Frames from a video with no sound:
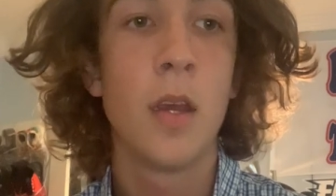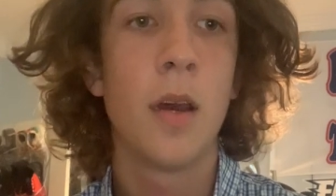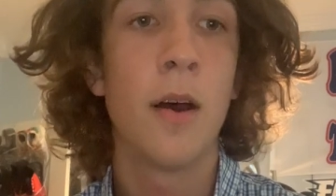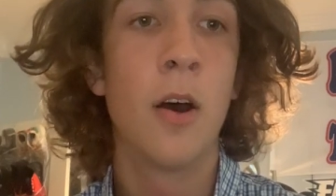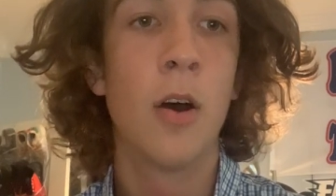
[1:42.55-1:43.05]

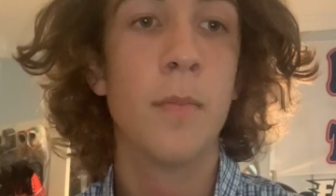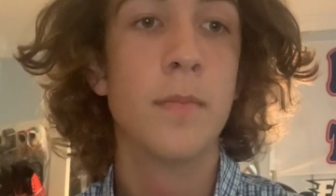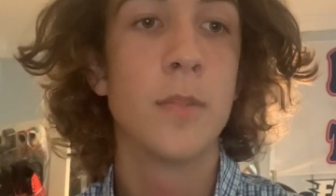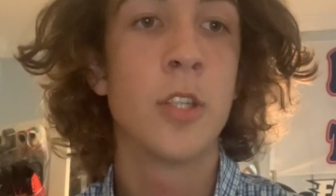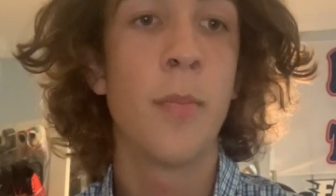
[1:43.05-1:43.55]

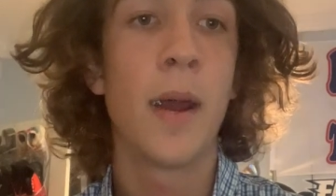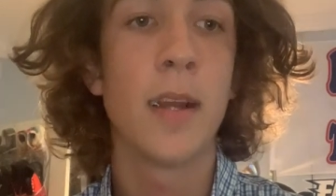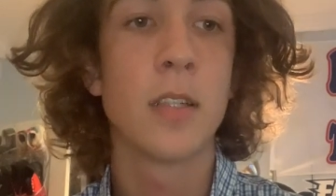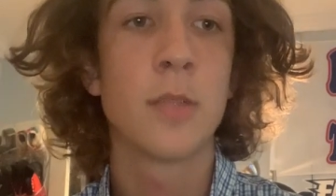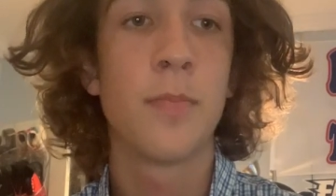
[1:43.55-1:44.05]
So by
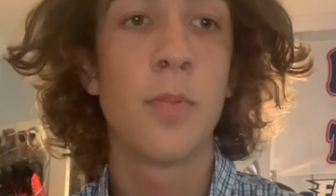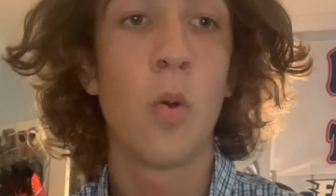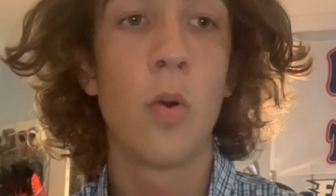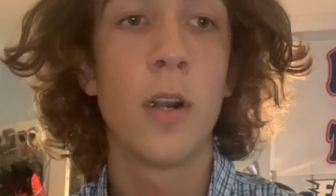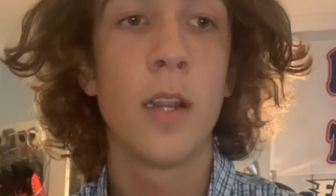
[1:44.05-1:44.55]

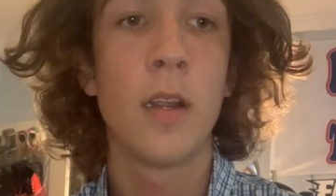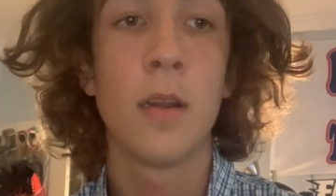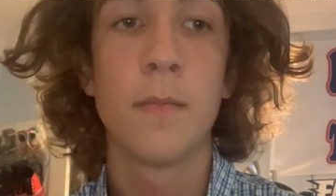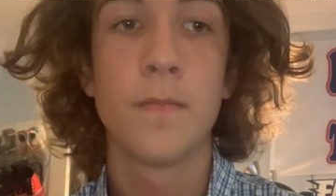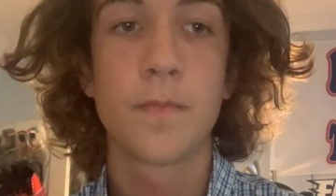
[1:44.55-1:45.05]

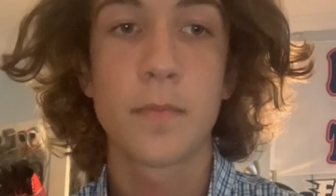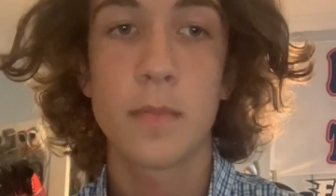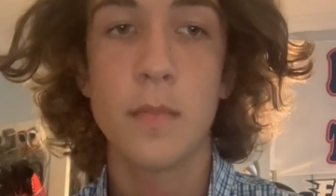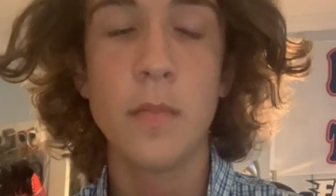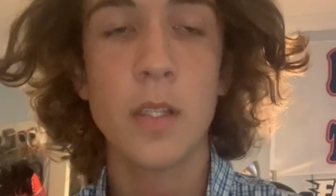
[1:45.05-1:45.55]
exploring
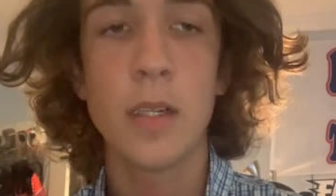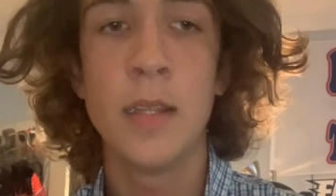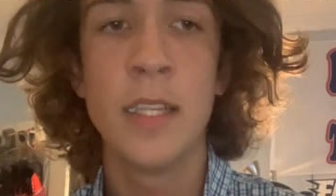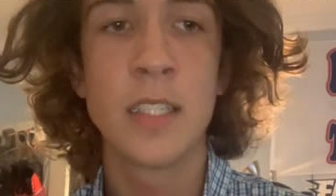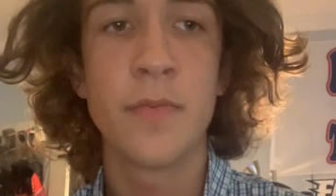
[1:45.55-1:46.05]

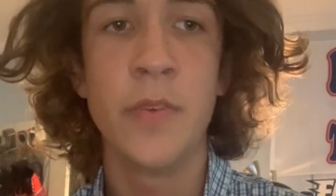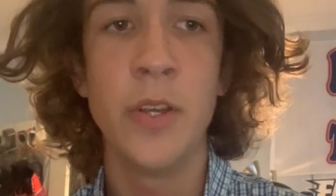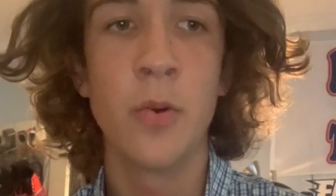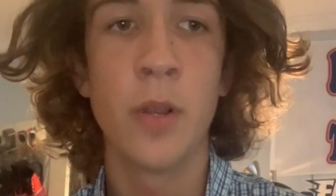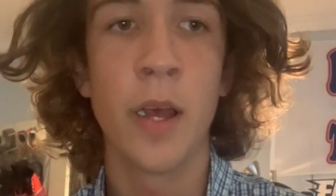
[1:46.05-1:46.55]
this
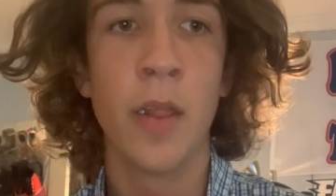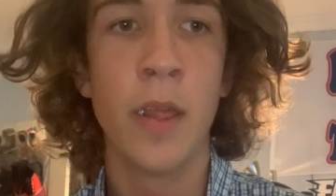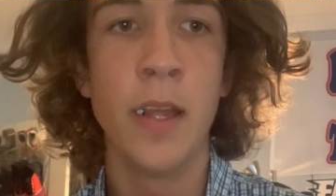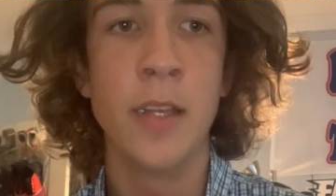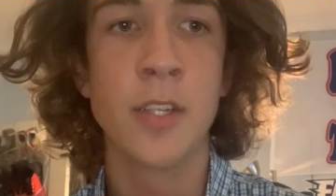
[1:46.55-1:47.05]
field,
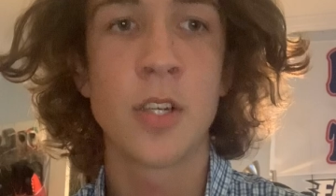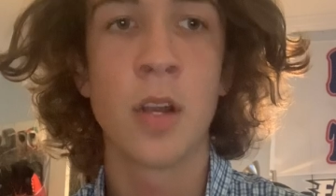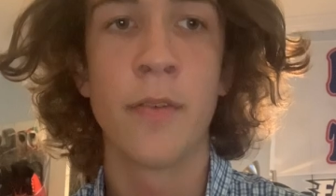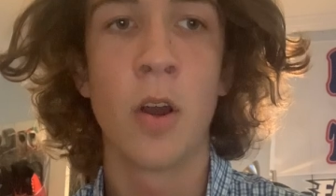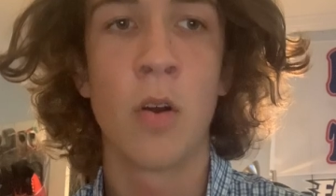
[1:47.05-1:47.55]
they
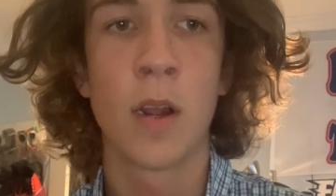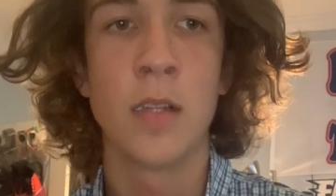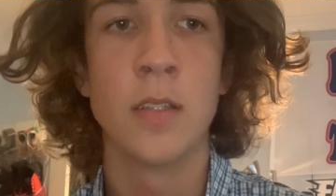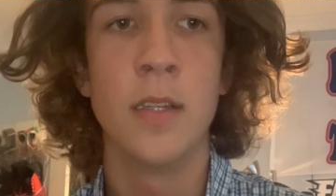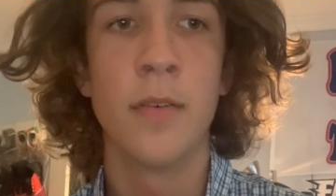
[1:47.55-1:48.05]
discovered all
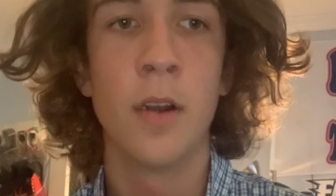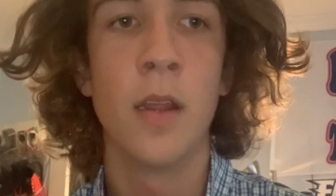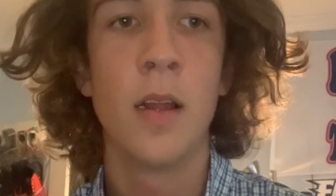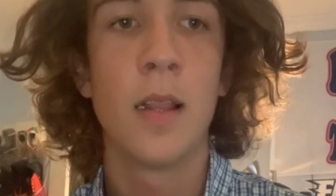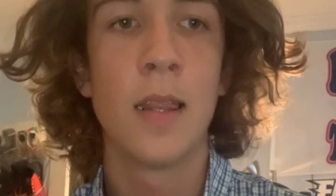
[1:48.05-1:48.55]
kinds of different
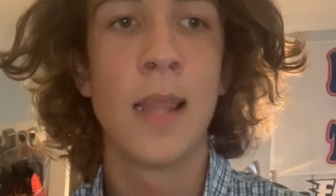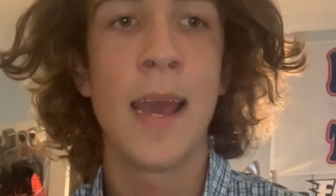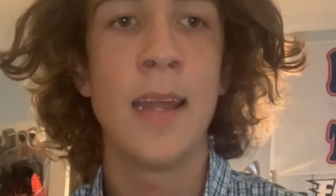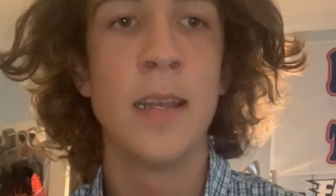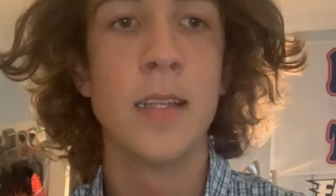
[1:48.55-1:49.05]

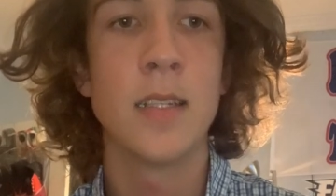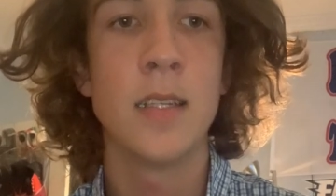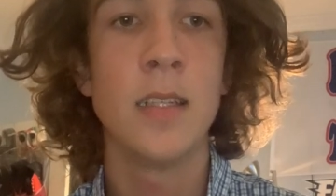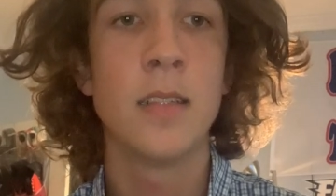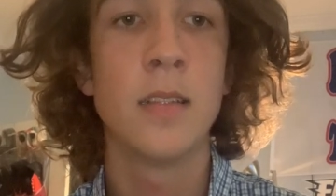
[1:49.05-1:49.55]
latent
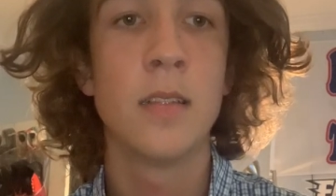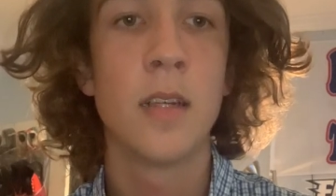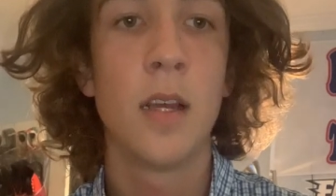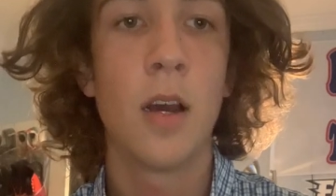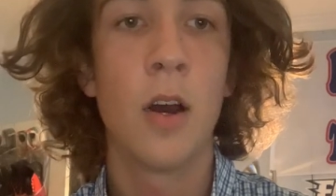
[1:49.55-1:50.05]
diseases.
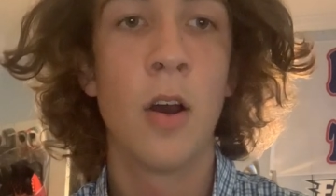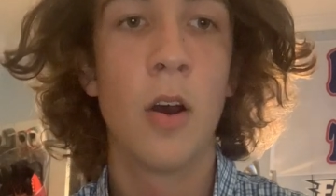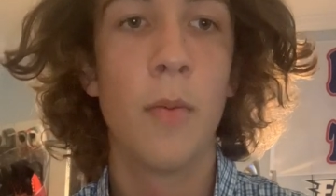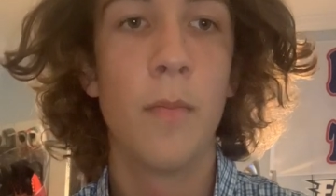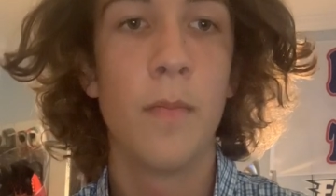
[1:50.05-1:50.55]

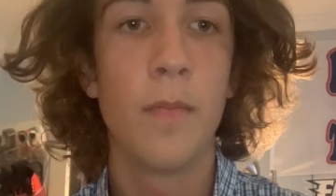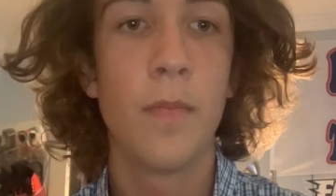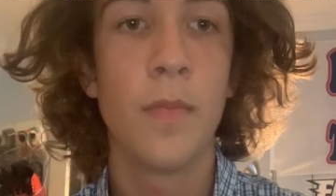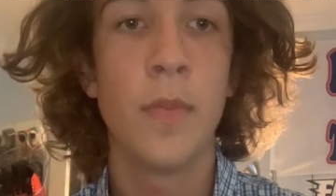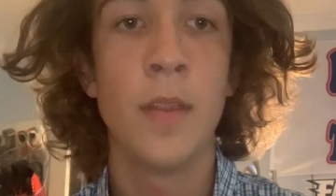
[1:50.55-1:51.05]

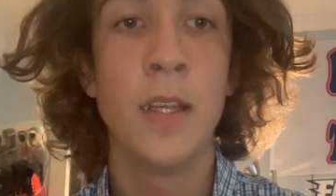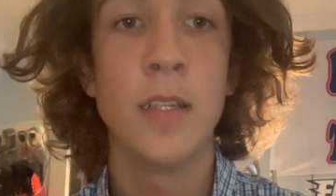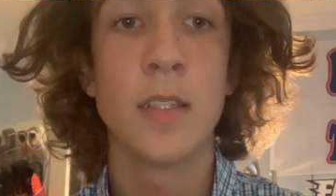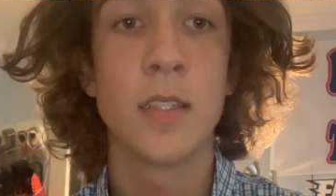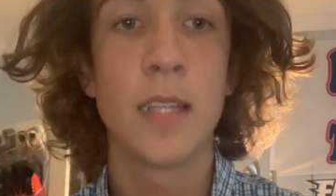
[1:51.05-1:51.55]

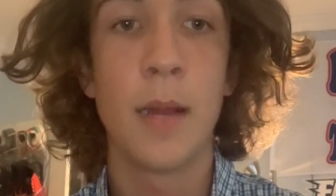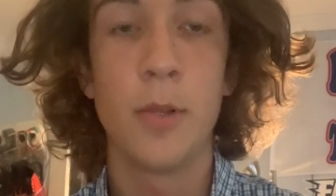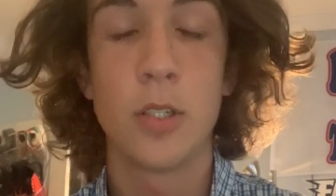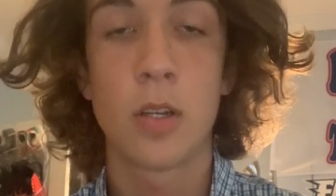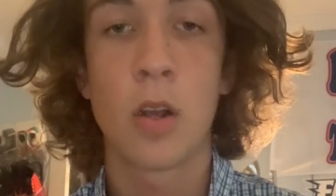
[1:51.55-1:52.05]
These
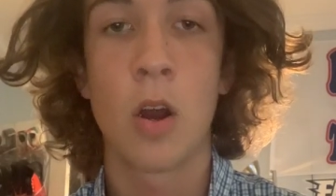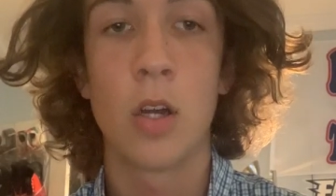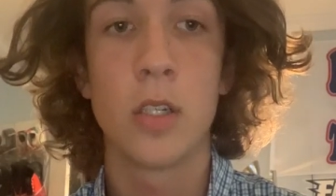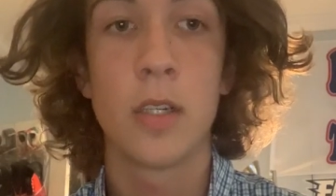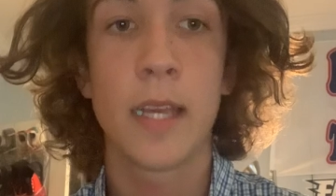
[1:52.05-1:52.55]
establish
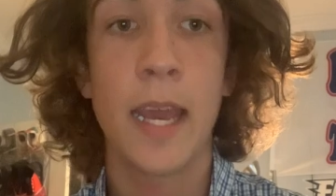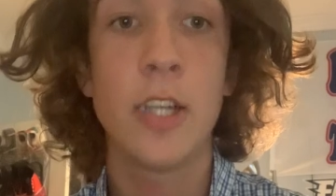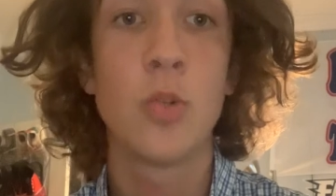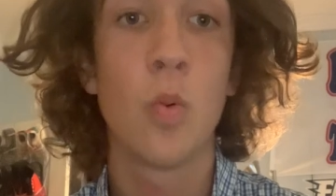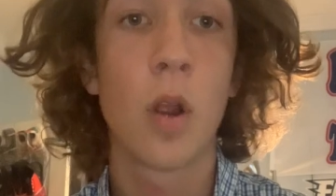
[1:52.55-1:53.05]

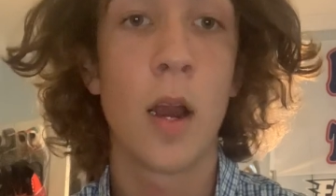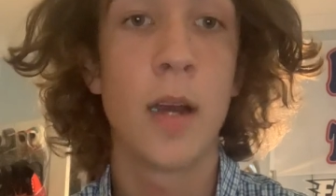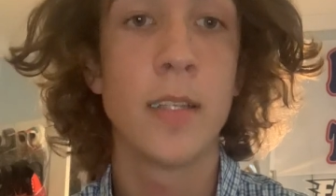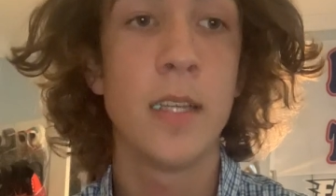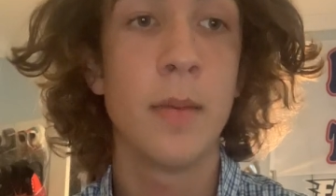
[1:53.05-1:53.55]
causal
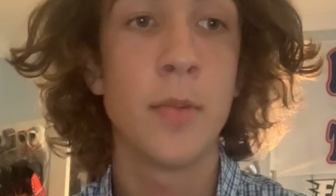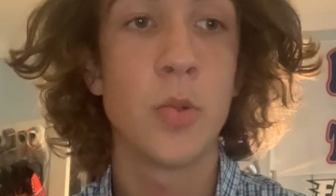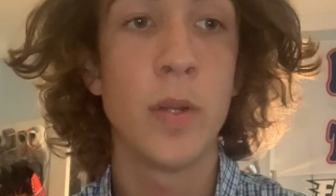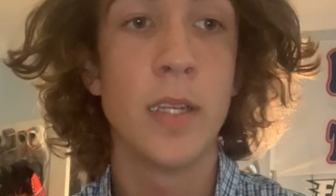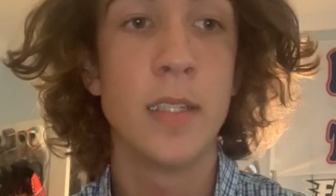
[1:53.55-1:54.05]
content
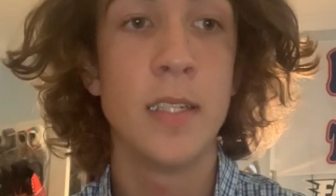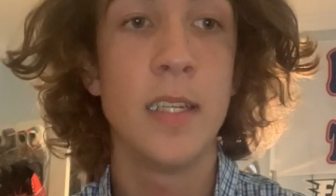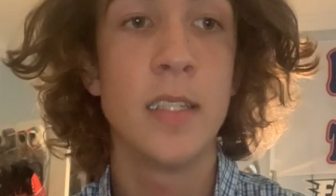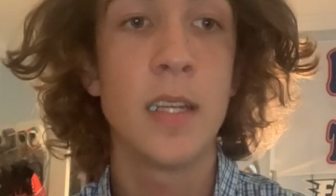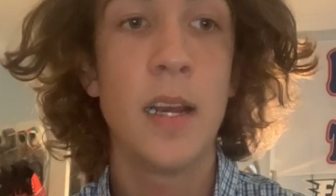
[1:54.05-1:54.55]
between
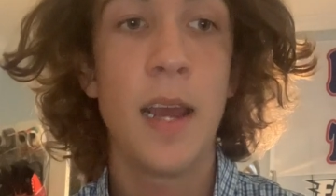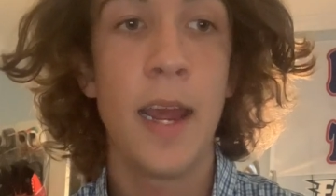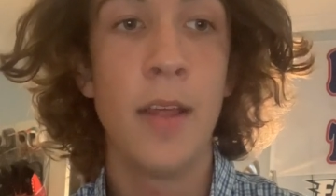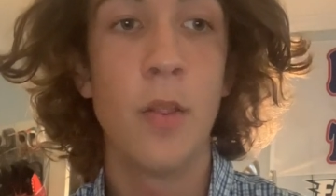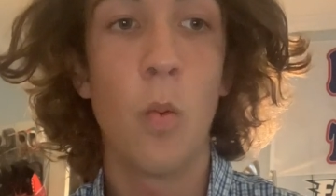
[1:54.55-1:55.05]
disease
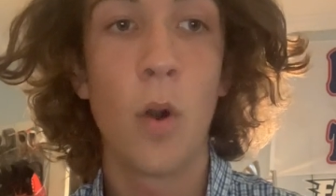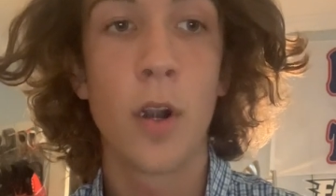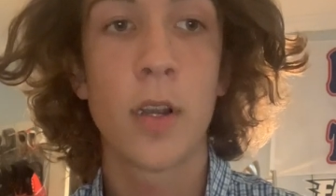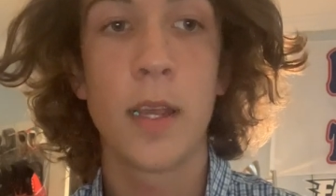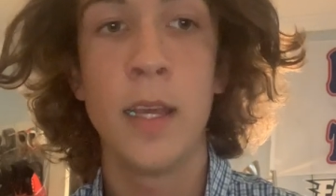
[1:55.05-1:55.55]
and the
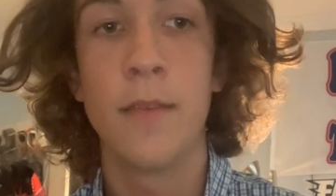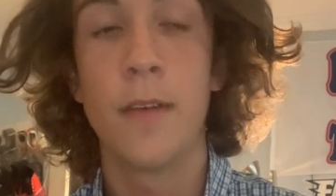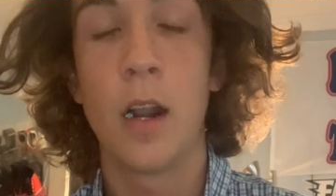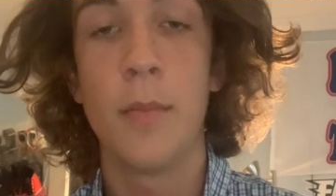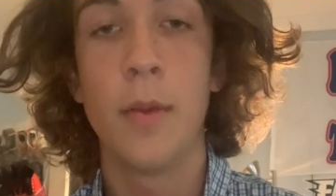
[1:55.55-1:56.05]
work in
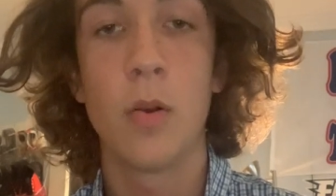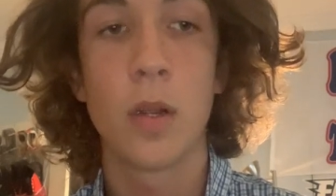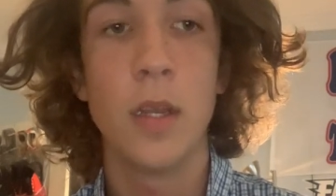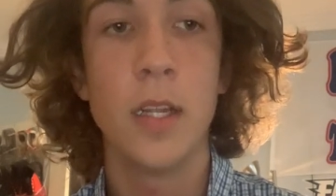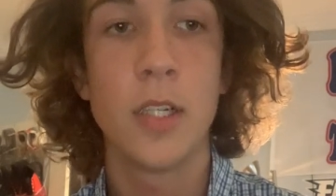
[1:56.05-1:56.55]
environmental
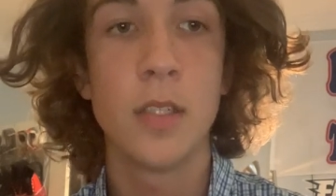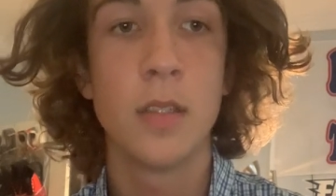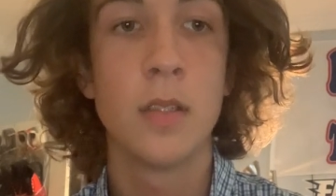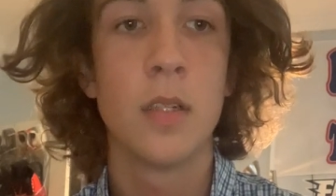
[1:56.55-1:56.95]
conditions,